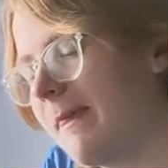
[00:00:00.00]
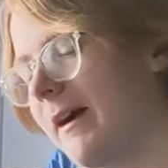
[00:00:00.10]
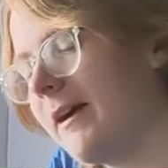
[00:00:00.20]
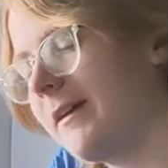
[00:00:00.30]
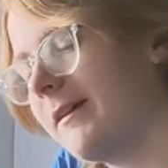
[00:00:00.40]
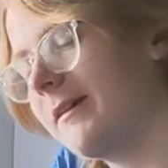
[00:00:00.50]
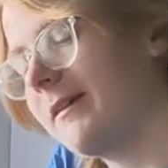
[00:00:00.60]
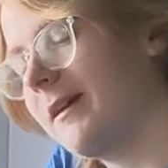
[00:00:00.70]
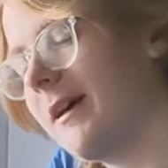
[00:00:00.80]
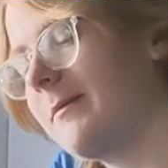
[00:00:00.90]

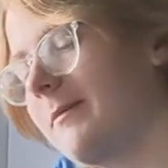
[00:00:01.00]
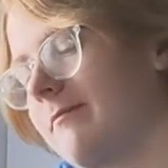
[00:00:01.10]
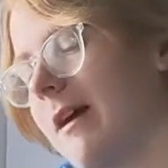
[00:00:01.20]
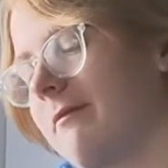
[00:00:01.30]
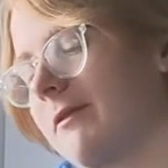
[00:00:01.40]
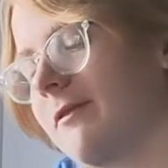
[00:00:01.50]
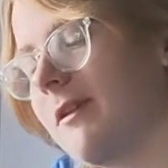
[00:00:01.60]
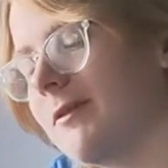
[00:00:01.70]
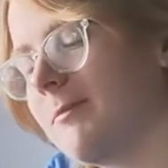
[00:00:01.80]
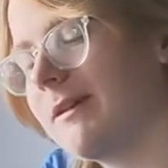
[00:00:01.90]
I'm having
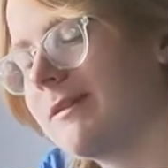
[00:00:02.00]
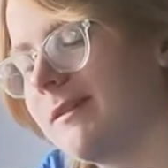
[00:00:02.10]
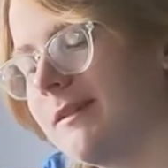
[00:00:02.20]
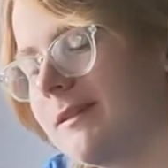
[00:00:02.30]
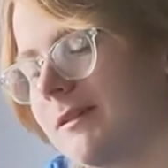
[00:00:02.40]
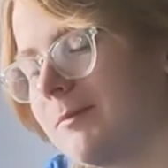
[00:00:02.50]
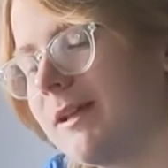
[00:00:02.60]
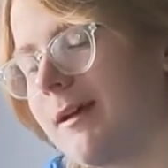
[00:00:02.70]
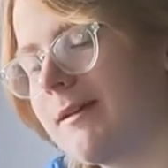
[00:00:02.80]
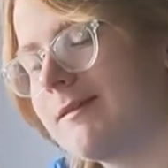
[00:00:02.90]
fun with my silly little
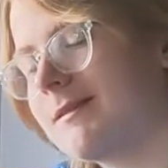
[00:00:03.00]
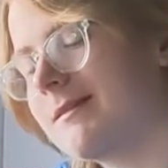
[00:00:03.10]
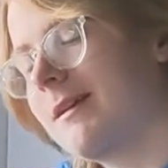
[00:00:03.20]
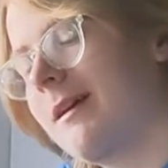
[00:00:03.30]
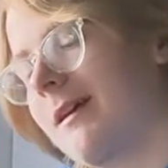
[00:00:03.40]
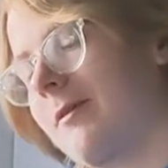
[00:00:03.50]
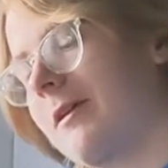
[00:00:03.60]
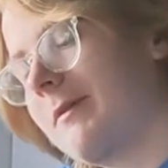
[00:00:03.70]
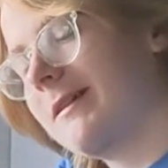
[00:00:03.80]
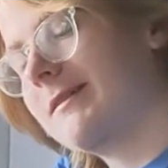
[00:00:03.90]
plays,
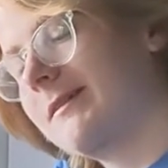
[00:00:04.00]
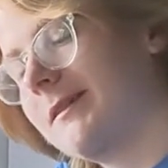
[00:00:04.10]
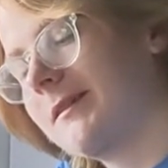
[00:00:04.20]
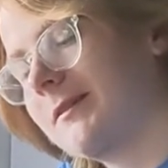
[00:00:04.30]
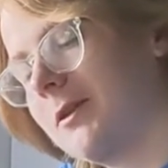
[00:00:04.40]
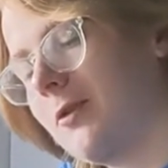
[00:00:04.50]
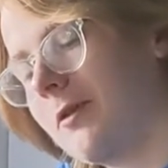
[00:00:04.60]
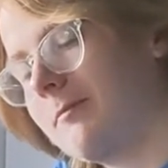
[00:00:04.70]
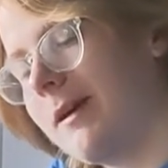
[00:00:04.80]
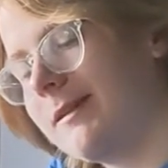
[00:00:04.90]
and my silly little
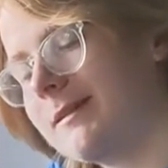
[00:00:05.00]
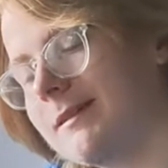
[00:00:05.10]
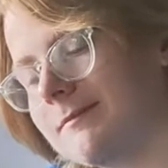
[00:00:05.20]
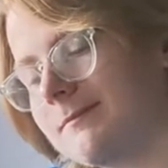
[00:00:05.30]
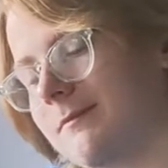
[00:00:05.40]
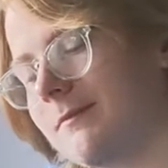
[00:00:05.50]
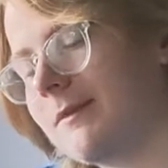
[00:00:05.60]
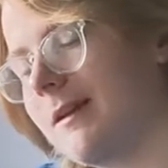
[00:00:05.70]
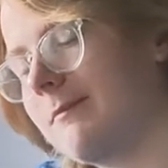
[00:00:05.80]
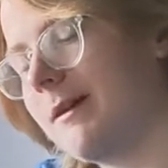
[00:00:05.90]
gourd painting,
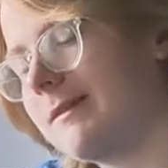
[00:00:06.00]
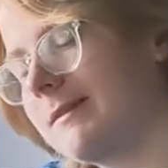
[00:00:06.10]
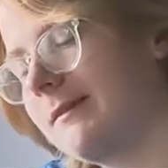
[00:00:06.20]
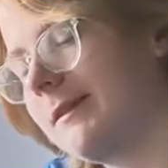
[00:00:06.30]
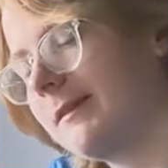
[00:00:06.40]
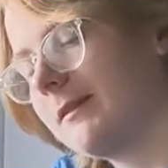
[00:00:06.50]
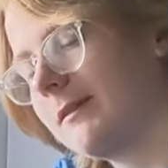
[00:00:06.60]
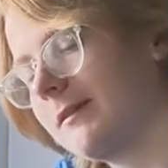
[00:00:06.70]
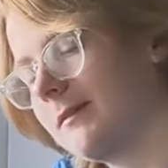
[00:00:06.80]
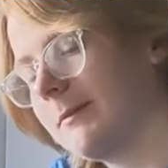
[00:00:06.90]
and my silly
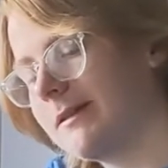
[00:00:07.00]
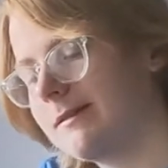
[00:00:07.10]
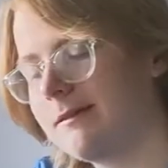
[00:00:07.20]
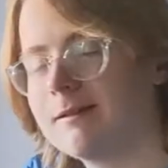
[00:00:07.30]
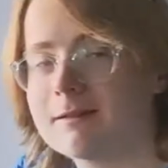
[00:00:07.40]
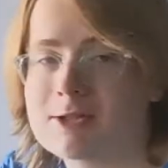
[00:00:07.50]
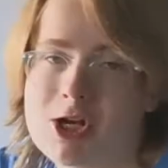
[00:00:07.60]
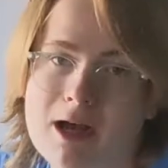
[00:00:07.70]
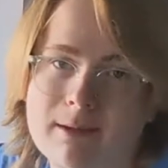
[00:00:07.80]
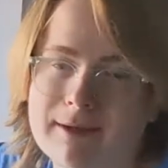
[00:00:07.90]
little
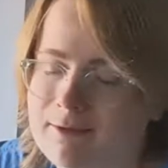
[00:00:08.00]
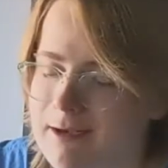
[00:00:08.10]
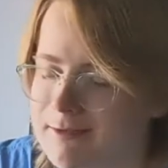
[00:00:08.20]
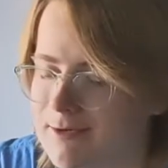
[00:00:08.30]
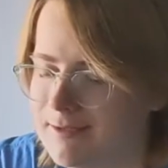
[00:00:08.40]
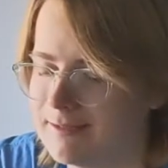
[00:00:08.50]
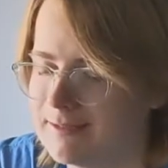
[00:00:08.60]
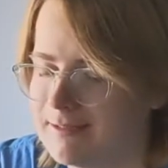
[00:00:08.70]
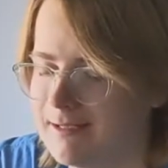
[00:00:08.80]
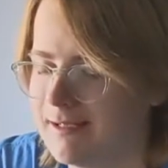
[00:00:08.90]
job at a restaurant
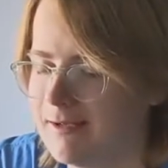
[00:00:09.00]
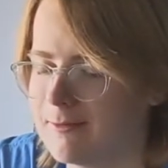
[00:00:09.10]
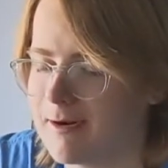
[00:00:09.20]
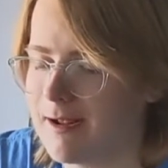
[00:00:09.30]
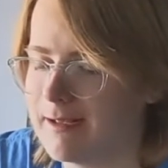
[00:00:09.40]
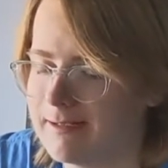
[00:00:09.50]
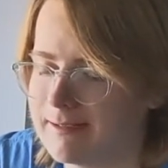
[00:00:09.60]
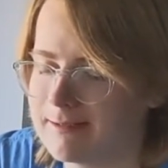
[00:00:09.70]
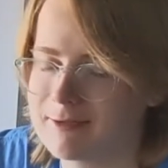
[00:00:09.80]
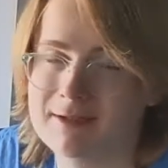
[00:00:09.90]
where I
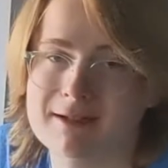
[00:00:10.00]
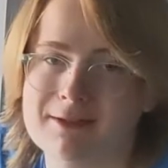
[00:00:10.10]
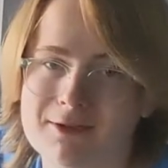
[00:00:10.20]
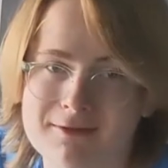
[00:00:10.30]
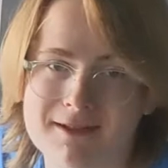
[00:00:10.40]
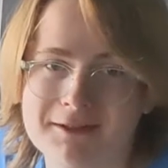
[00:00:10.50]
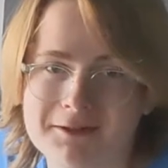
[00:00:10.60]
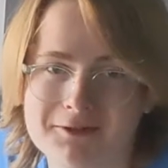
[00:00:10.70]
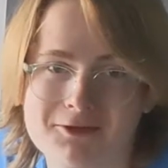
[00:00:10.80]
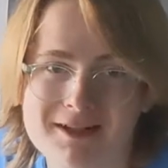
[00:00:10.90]
just serve silly
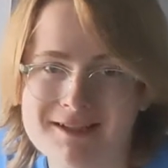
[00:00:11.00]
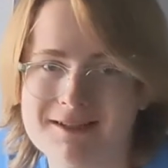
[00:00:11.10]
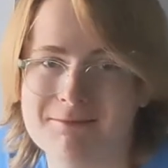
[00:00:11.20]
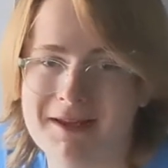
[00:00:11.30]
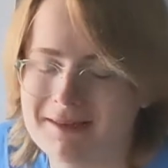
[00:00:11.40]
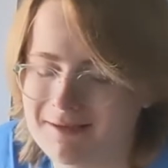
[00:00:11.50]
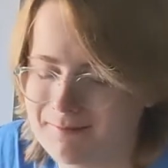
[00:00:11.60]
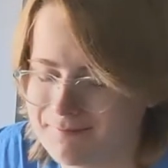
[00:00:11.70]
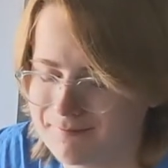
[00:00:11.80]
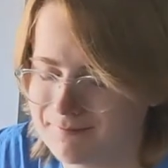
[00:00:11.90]
little drinks and make them.